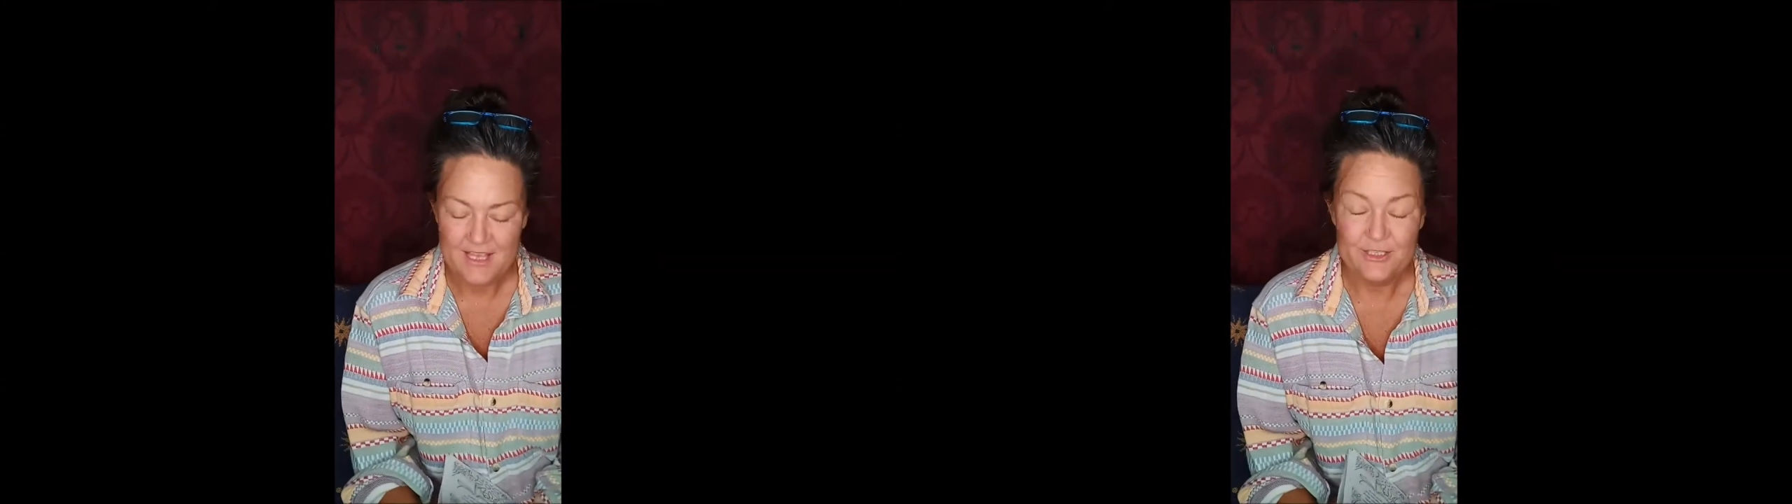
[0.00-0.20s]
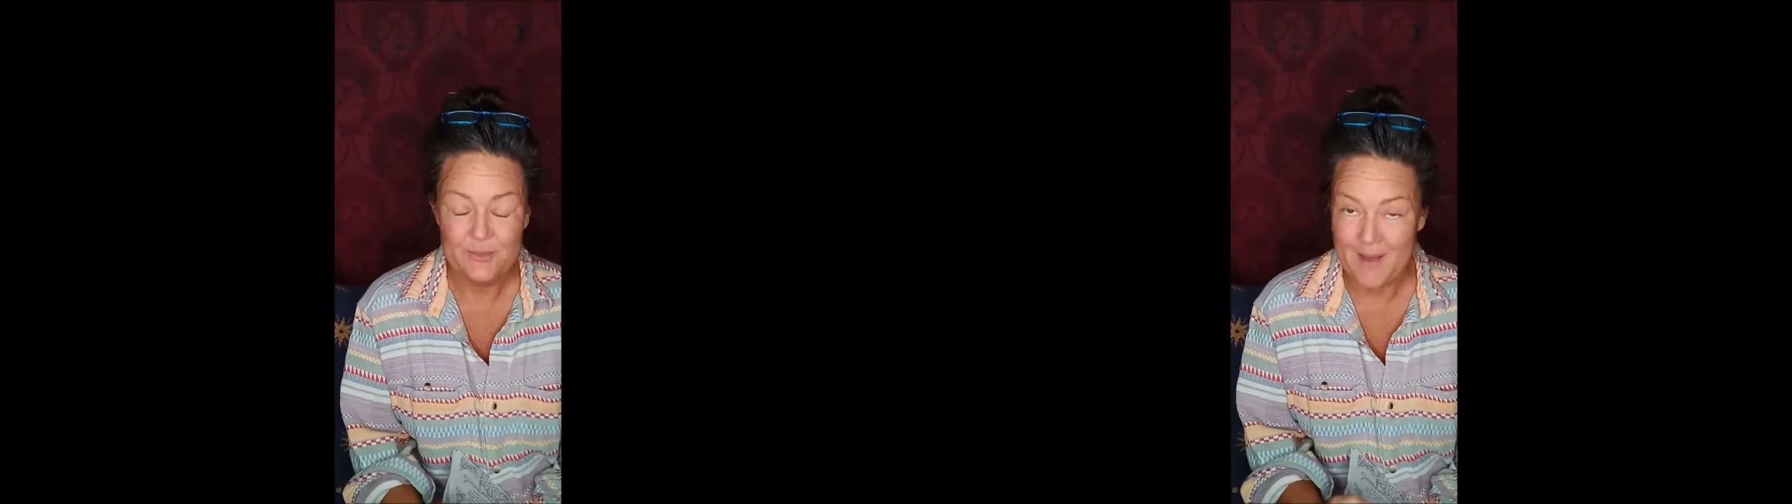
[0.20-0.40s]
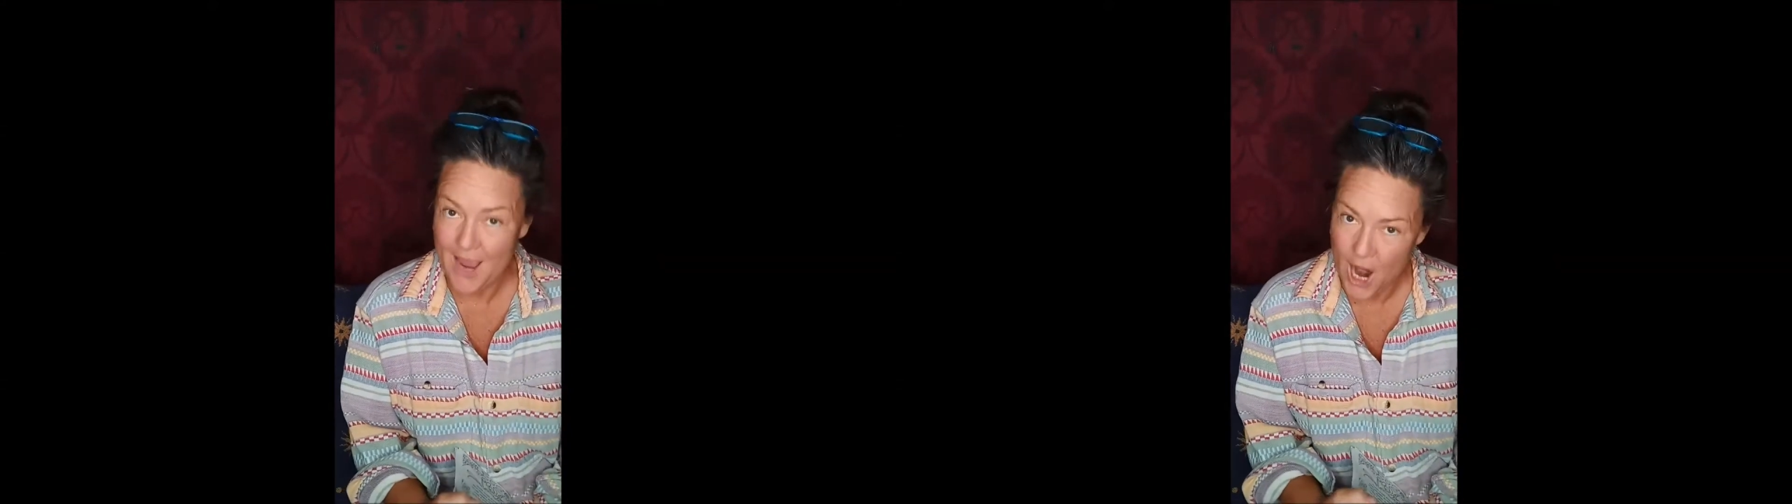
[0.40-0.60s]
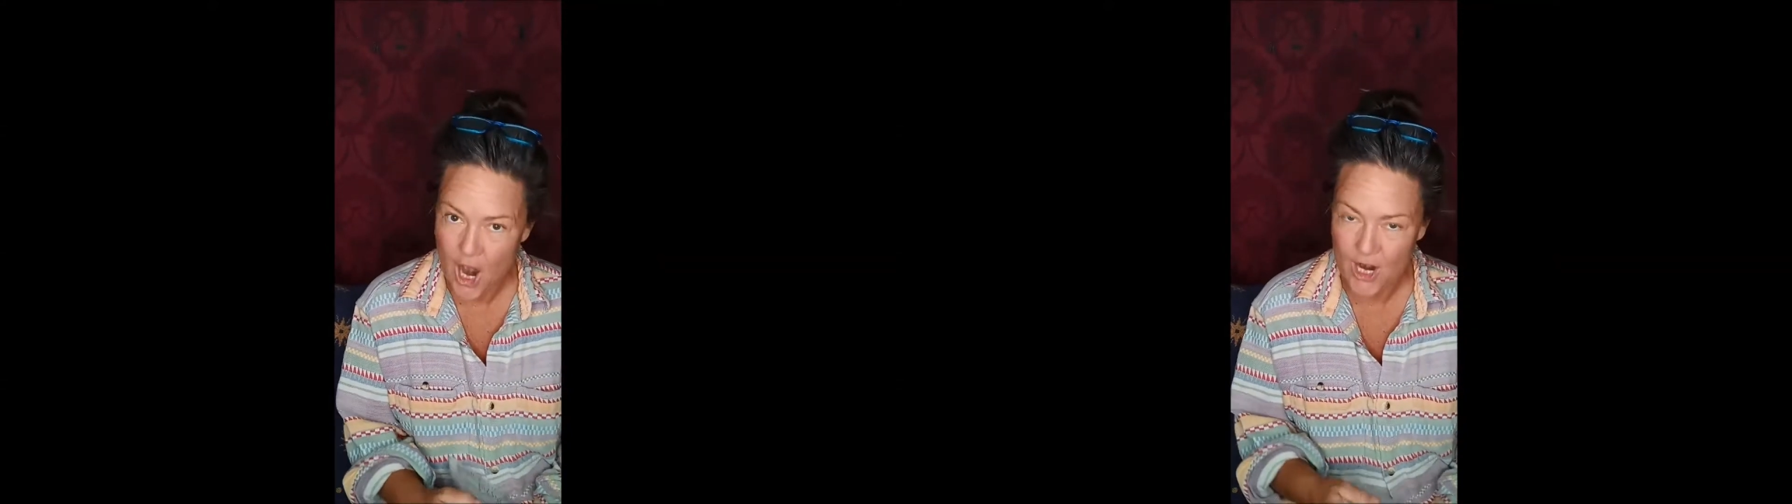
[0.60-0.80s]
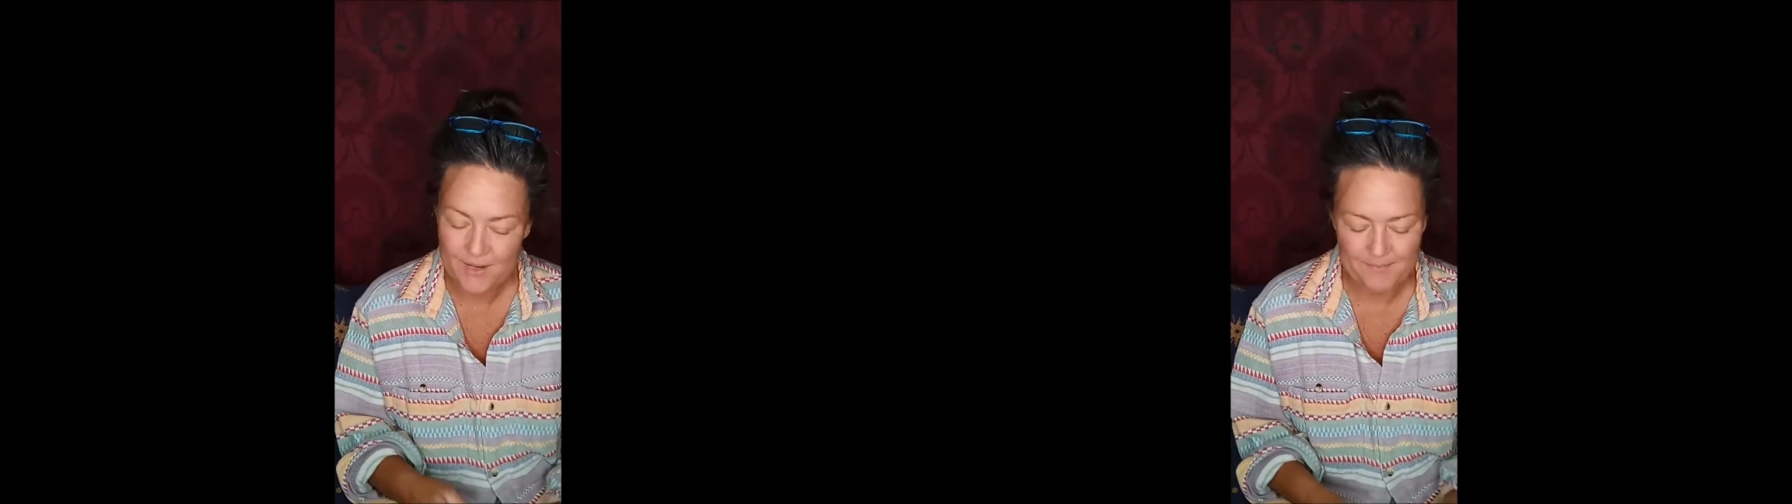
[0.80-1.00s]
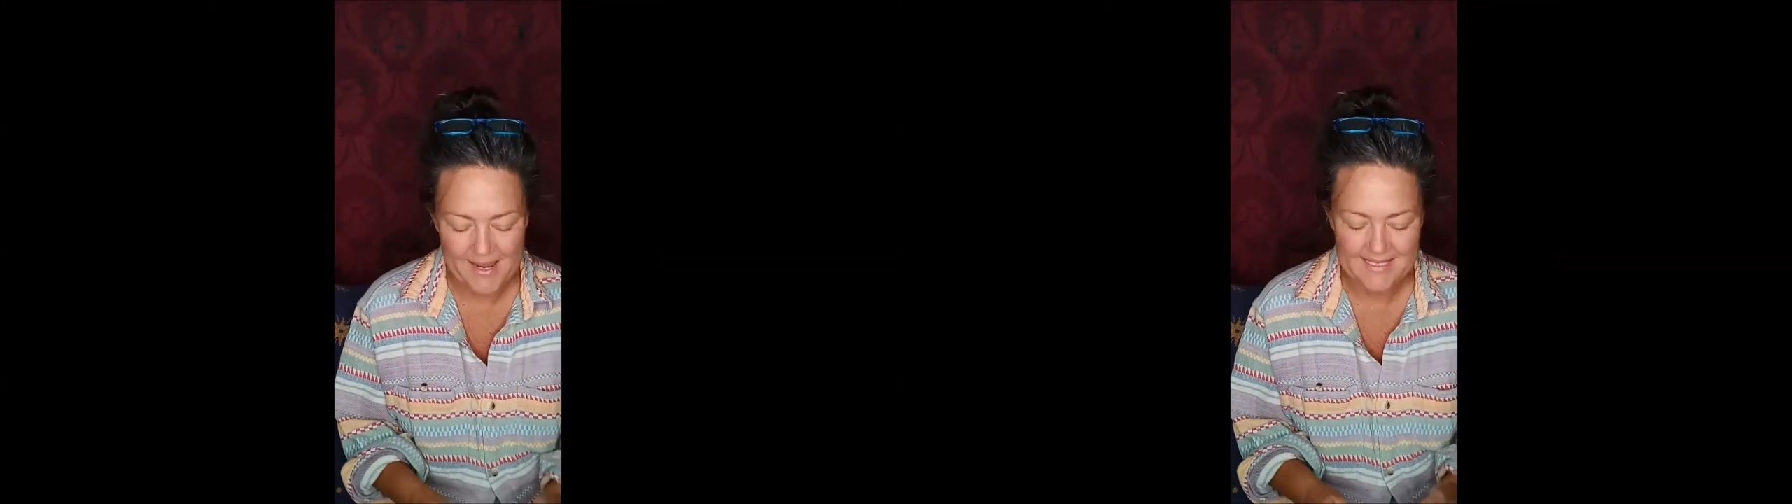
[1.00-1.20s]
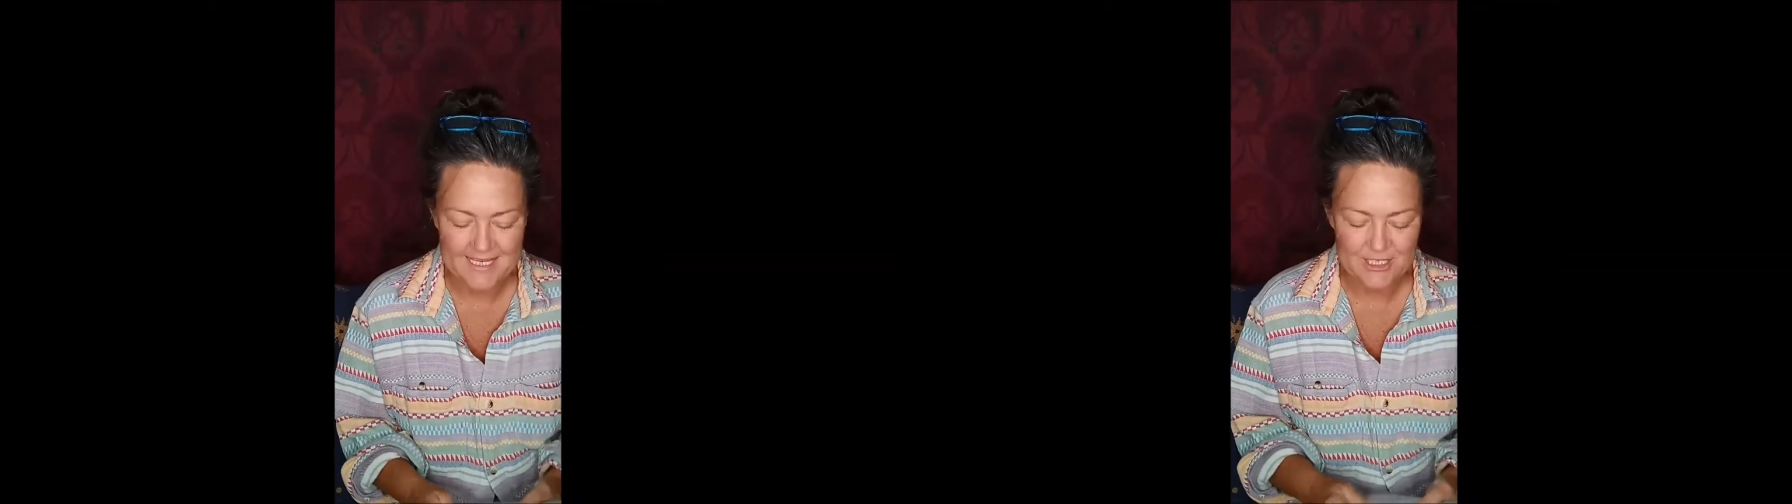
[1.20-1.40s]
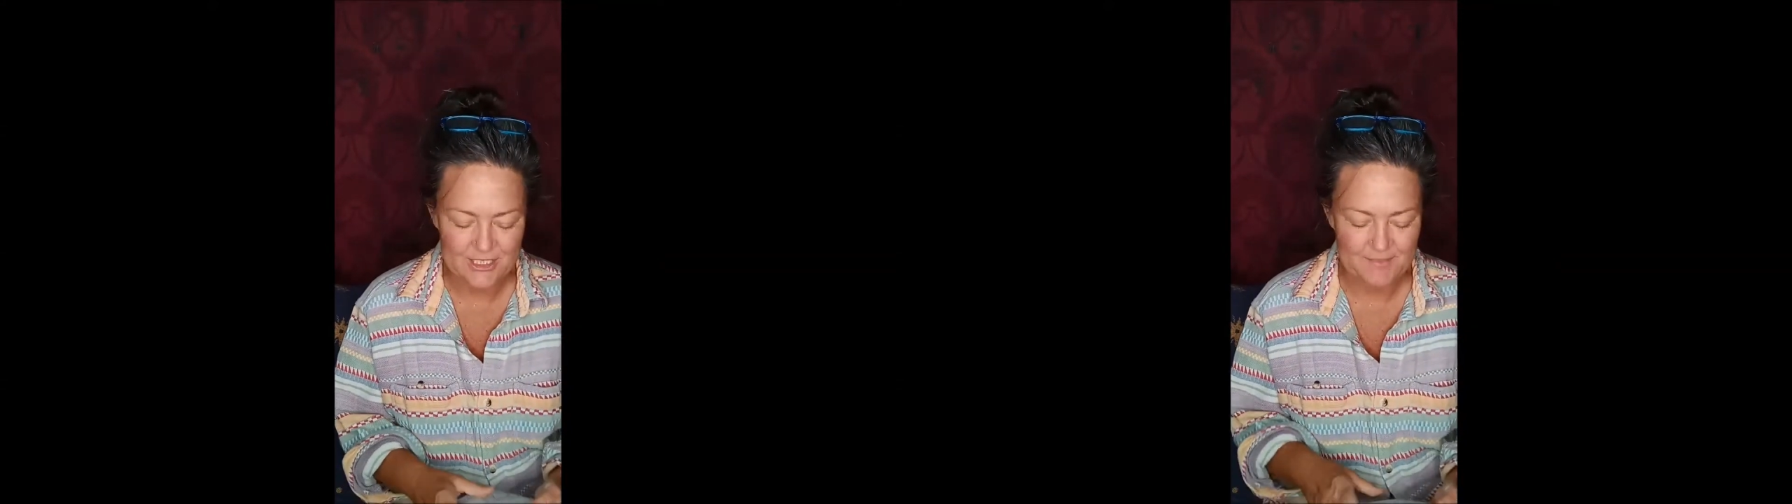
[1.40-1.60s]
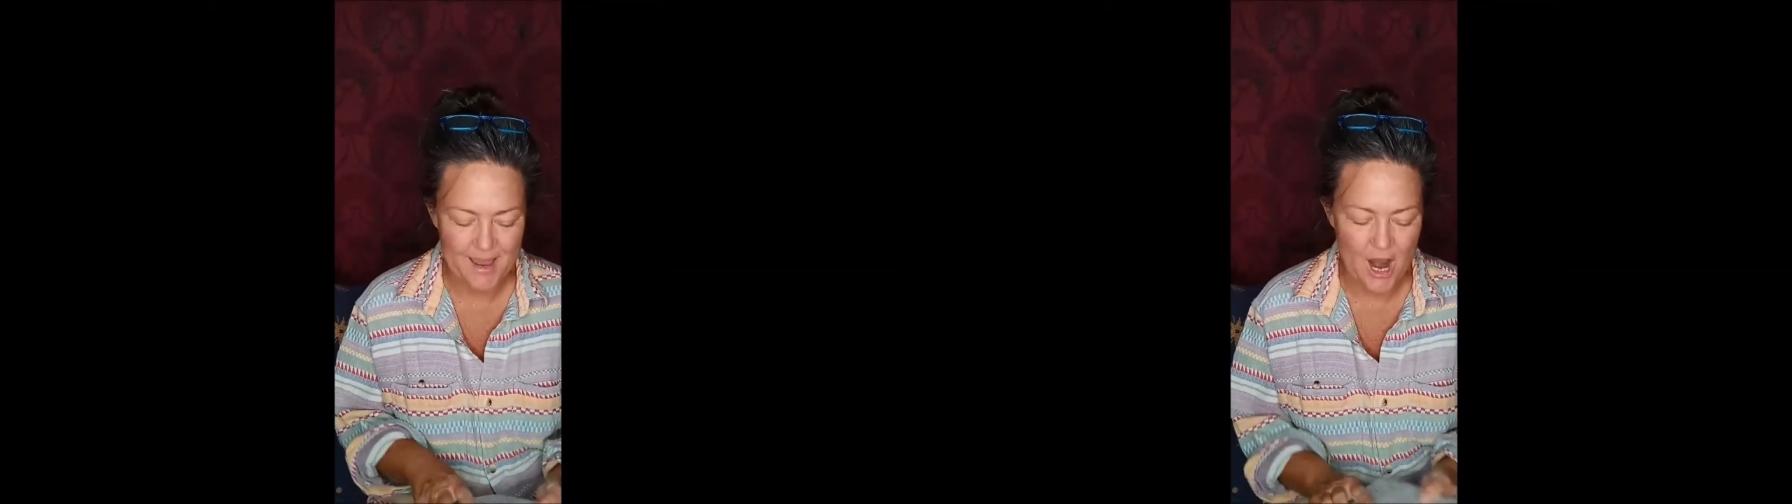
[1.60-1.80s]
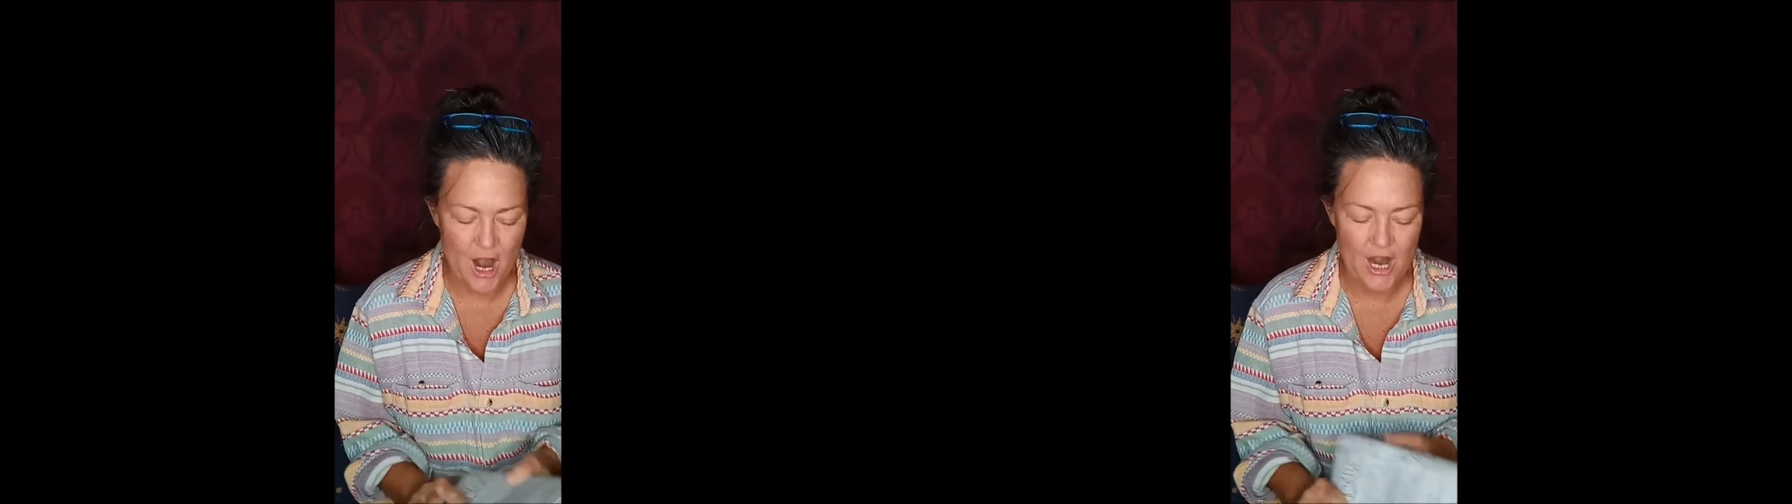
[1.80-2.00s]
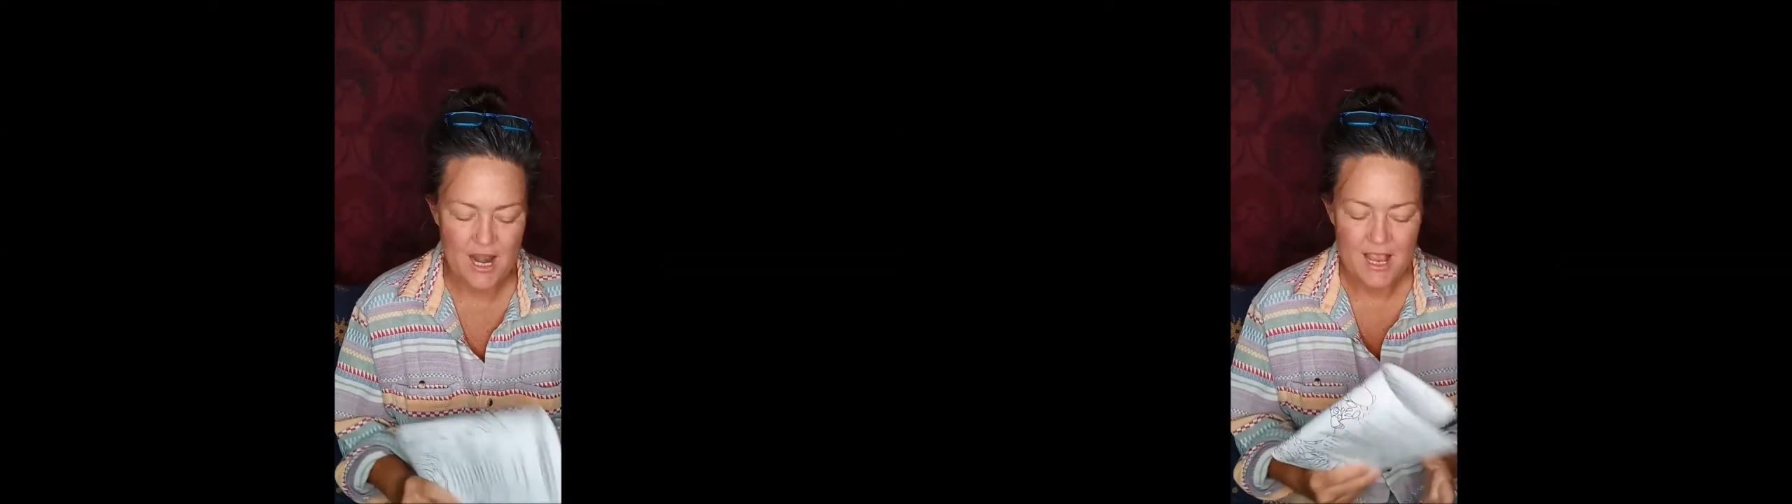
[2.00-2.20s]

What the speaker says: do my art, pay attention to my art.